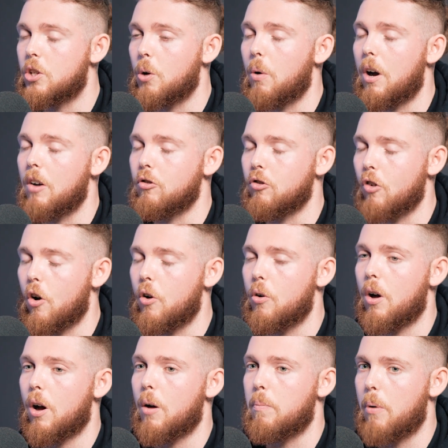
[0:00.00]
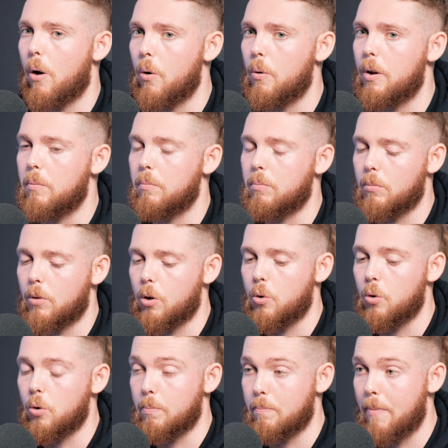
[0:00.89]
So I wrote a poem
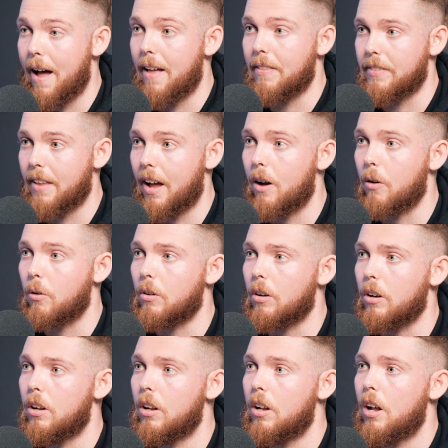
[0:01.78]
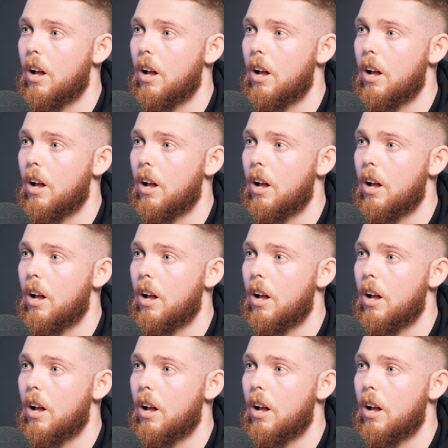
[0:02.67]
called Man Down.